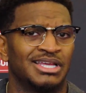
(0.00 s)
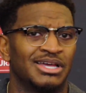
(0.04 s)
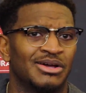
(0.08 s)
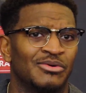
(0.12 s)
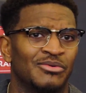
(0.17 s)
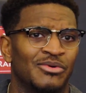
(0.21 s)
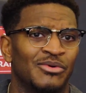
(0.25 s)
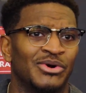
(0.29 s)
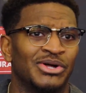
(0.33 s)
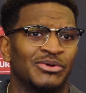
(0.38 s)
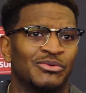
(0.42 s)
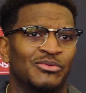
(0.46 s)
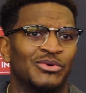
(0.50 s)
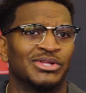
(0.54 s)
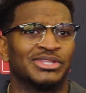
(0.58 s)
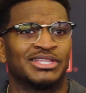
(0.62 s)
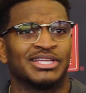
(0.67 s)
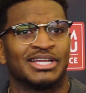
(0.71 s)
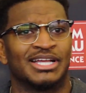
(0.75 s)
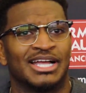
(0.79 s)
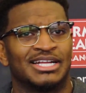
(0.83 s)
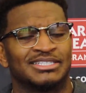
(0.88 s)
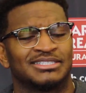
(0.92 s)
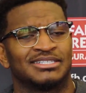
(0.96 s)
Yeah, one
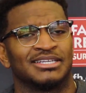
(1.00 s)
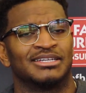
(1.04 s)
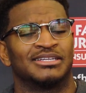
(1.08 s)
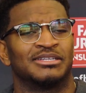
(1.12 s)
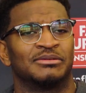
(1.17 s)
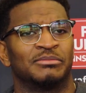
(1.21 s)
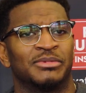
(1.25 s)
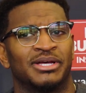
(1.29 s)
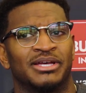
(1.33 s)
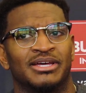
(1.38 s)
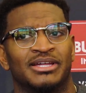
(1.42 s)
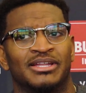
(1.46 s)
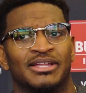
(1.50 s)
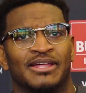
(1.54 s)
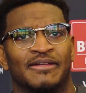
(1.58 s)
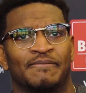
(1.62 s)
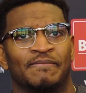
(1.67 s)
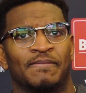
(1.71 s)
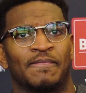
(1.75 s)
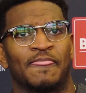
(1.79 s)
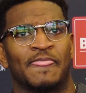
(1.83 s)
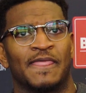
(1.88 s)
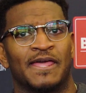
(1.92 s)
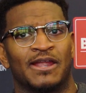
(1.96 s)
thing I tell you, man,
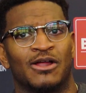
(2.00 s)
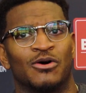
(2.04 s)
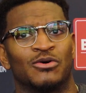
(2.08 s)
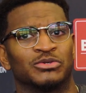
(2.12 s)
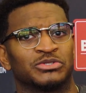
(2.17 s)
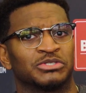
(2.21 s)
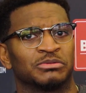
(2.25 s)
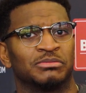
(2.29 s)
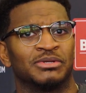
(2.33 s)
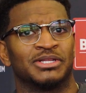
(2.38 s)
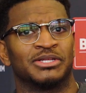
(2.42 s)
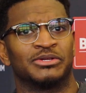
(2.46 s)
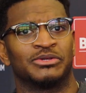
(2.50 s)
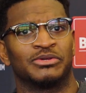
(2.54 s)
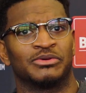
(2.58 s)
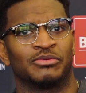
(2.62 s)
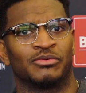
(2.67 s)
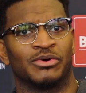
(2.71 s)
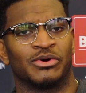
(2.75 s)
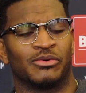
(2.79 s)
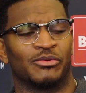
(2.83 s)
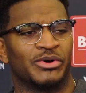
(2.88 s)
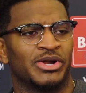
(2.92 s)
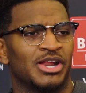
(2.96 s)
and ultimately,
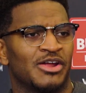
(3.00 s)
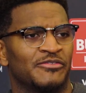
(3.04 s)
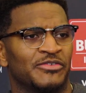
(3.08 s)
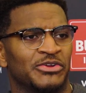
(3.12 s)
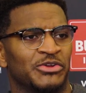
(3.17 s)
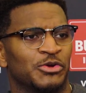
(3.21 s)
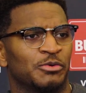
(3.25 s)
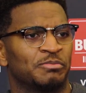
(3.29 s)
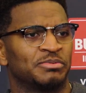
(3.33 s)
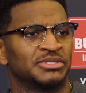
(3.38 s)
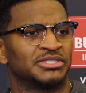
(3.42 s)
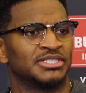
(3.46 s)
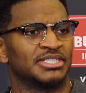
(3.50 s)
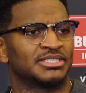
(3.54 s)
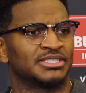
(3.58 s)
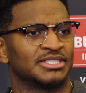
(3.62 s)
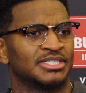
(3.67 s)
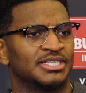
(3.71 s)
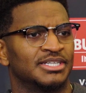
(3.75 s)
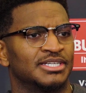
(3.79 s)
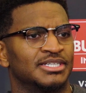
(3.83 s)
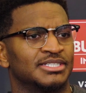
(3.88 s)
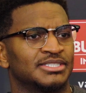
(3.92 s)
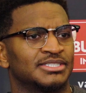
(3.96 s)
whatever your
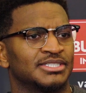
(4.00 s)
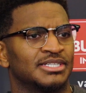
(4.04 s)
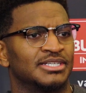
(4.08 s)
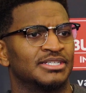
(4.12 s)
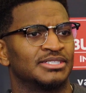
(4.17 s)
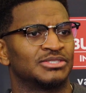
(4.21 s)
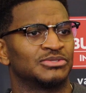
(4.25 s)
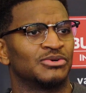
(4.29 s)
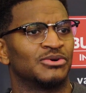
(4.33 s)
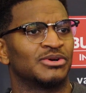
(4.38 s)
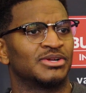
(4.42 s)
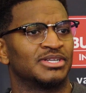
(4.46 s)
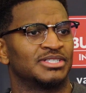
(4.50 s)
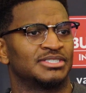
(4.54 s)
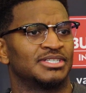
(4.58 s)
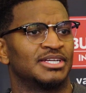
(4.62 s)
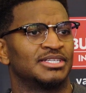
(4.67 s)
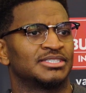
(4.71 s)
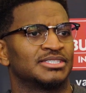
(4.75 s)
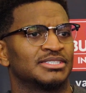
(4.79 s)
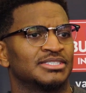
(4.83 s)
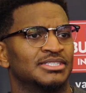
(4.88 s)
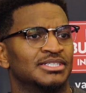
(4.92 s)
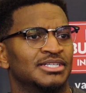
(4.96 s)
position is in this
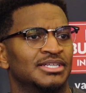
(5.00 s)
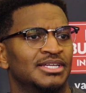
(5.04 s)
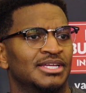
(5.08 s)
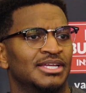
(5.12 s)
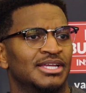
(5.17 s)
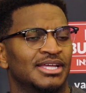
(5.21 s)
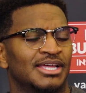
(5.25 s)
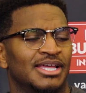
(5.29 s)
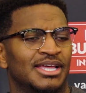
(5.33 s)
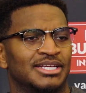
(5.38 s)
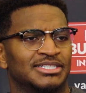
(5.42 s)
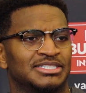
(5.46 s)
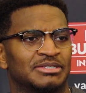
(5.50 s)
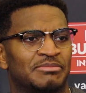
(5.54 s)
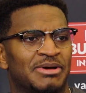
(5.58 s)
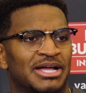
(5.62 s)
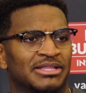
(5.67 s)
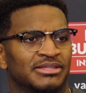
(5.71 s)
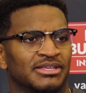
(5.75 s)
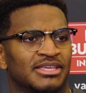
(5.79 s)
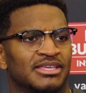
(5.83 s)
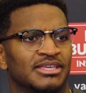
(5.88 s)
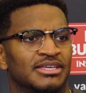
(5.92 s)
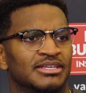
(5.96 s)
organization, it's
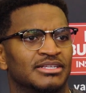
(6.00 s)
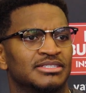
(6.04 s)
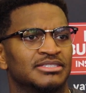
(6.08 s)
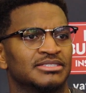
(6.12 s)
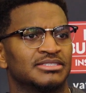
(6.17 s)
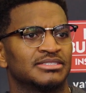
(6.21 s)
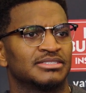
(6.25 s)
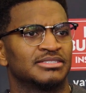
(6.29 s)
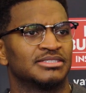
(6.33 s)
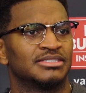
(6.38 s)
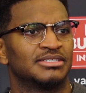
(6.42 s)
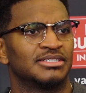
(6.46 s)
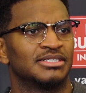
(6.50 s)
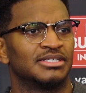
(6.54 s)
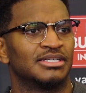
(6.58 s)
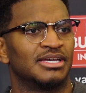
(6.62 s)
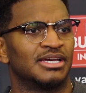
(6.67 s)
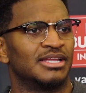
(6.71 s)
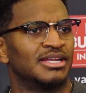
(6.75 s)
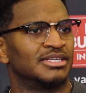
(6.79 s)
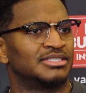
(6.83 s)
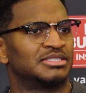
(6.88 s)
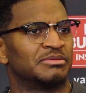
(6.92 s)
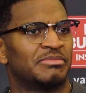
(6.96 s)
about the kids
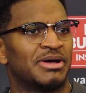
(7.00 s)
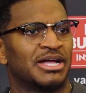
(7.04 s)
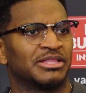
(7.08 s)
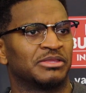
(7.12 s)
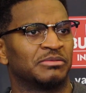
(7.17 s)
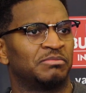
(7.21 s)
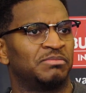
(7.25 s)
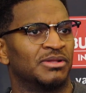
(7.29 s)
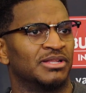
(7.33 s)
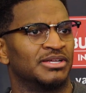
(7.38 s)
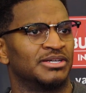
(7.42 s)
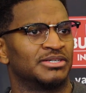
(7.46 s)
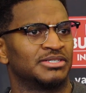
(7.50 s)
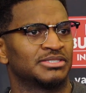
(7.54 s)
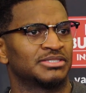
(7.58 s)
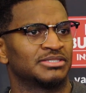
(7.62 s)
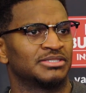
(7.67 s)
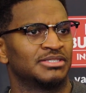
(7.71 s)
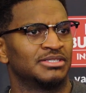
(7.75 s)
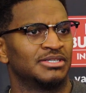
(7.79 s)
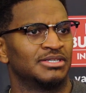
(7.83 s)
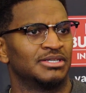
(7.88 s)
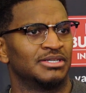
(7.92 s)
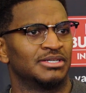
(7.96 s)
and it's about the players.
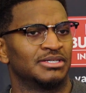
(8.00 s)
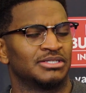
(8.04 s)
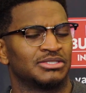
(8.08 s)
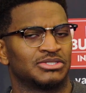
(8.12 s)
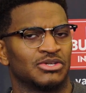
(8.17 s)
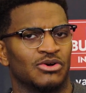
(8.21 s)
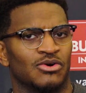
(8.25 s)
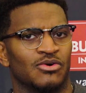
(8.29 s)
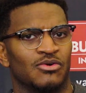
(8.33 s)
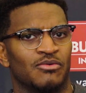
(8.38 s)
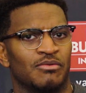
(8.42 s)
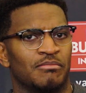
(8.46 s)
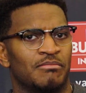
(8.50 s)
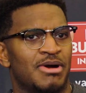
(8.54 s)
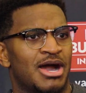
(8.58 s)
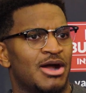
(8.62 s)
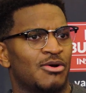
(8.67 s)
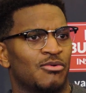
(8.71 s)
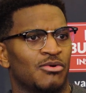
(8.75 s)
So my